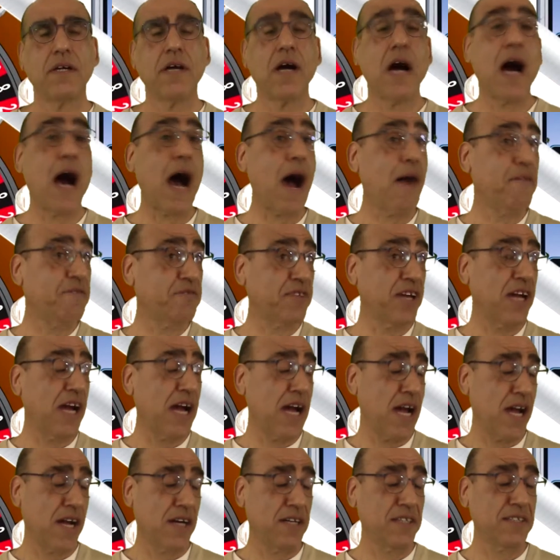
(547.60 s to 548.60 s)
After
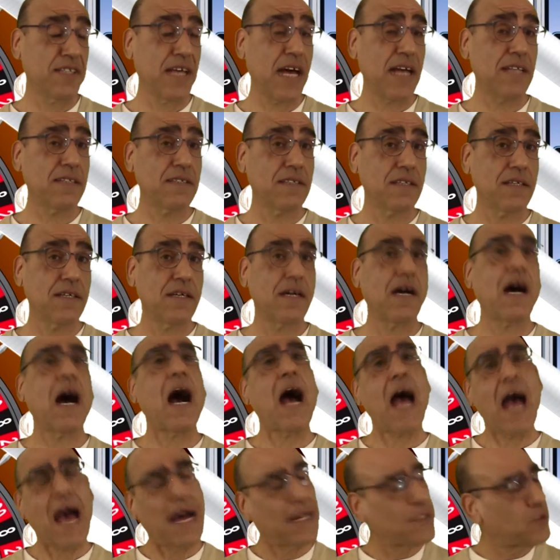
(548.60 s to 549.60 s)
I heard that, I
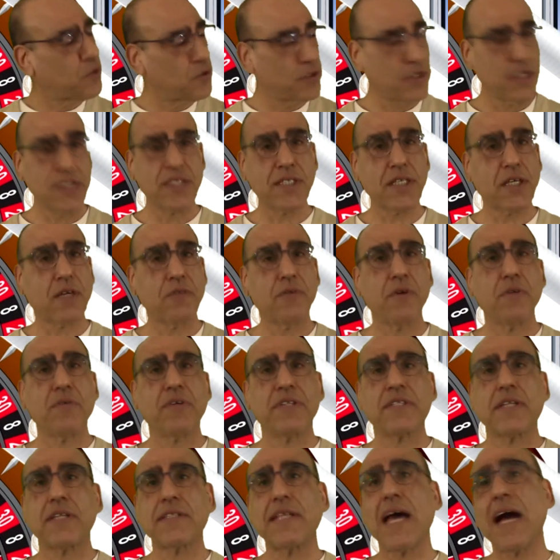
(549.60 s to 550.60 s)
had to disagree
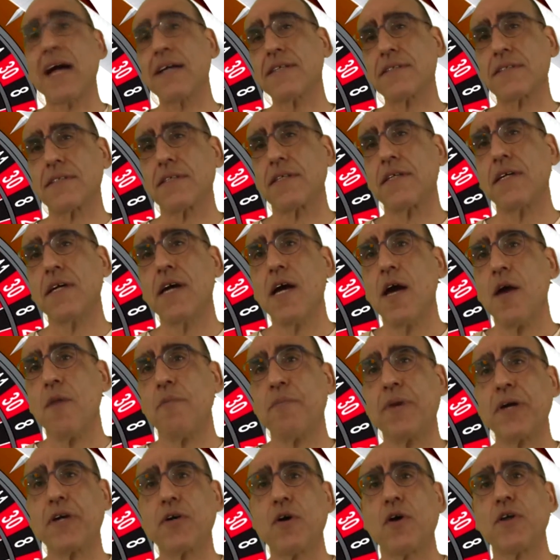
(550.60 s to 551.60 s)
with the doctor.
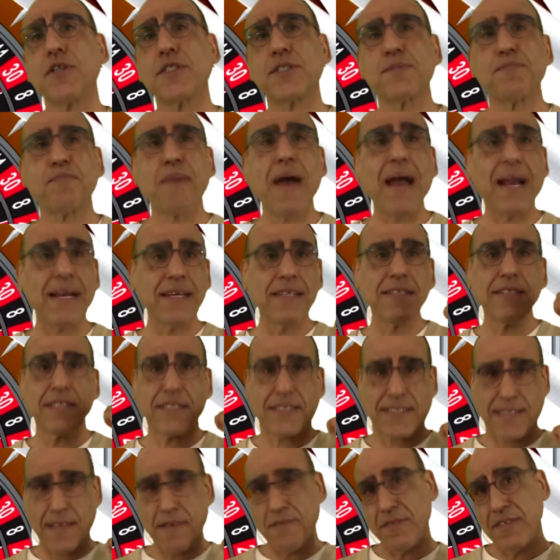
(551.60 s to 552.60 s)
Because back in the
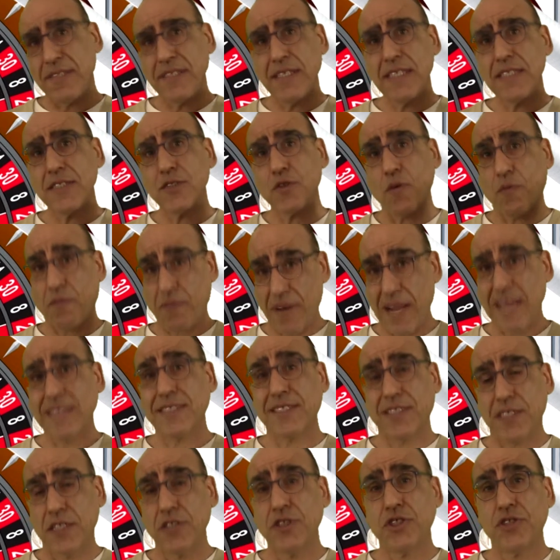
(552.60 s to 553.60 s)
70s of last
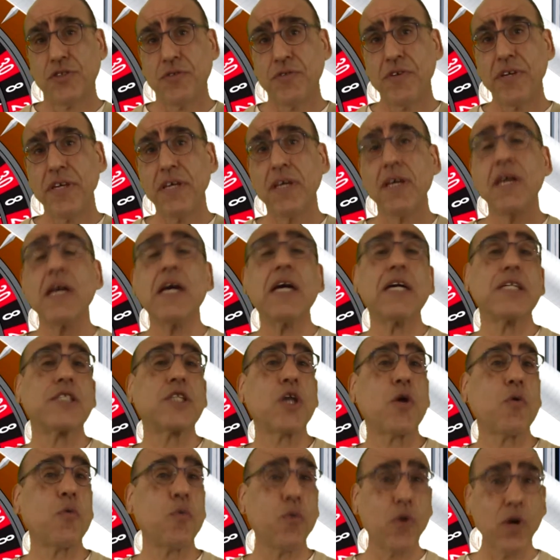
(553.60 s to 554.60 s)
century,
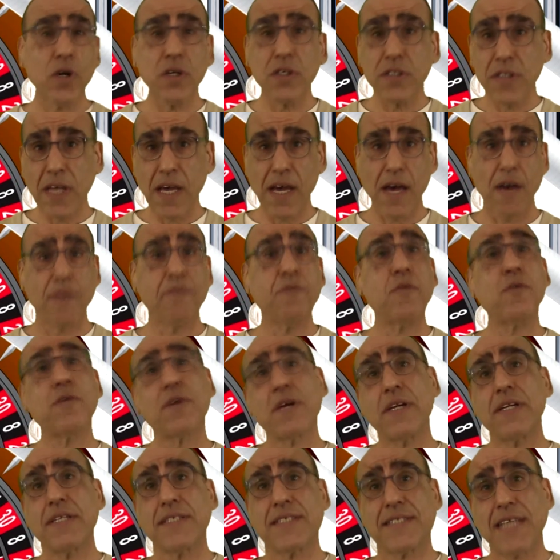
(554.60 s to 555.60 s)
the World Health
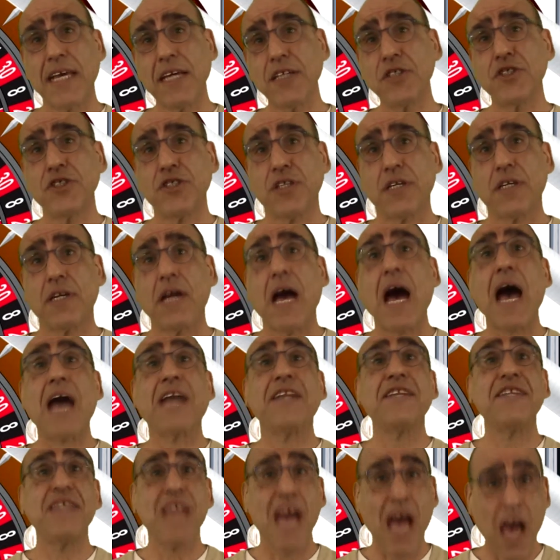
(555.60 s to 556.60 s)
Organization
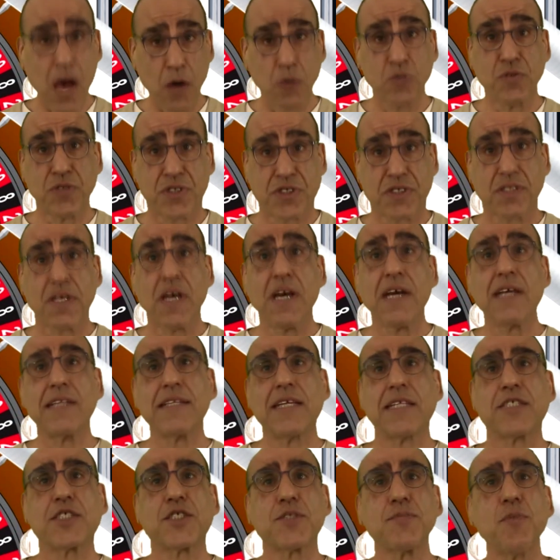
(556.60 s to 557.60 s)
announced
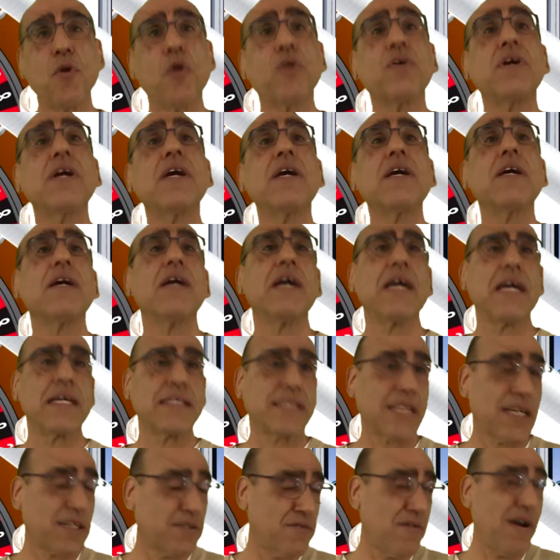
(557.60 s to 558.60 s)
that smoking is
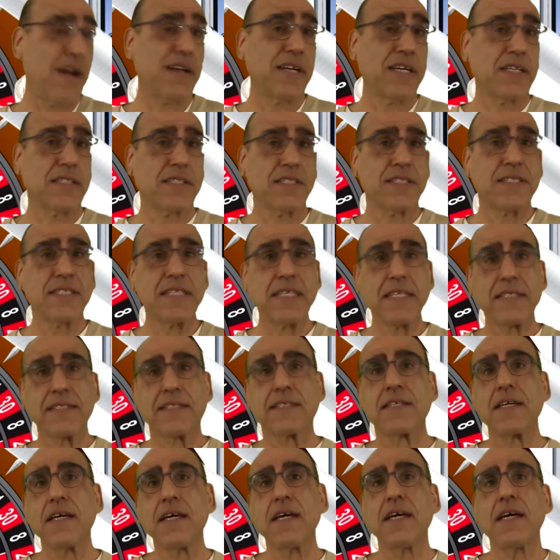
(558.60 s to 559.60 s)
a chronic
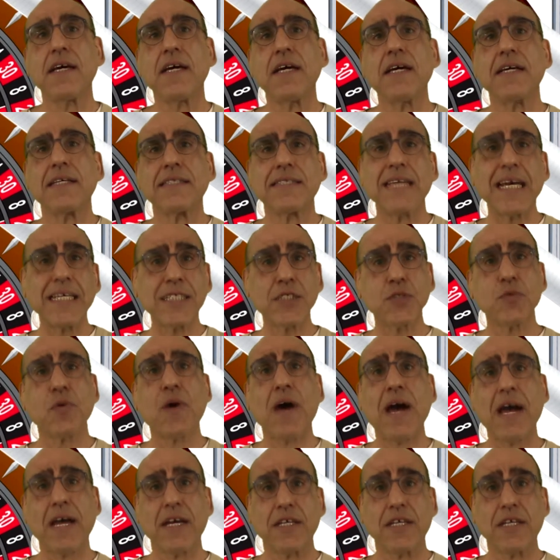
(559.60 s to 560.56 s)
disease. That's why